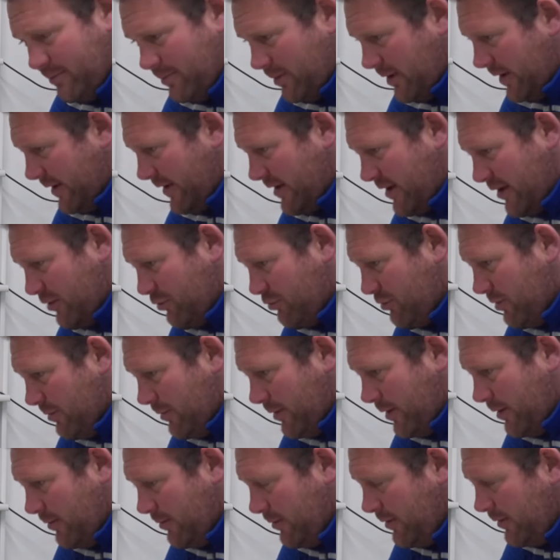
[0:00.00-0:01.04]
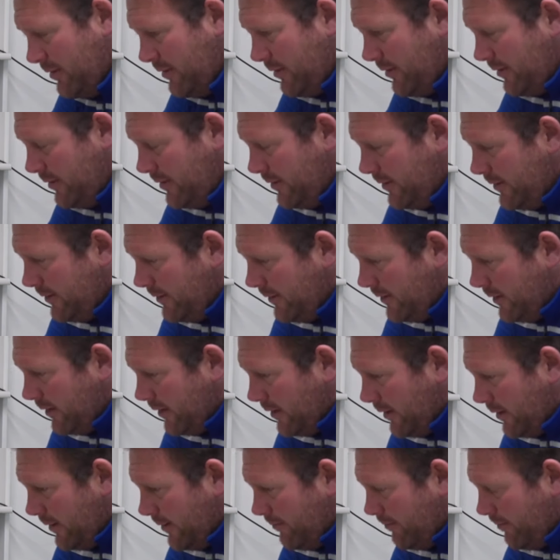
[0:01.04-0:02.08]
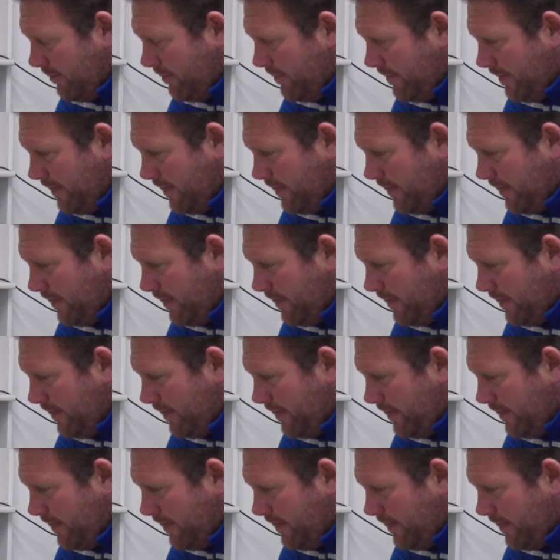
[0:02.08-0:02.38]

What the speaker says: by a country mile,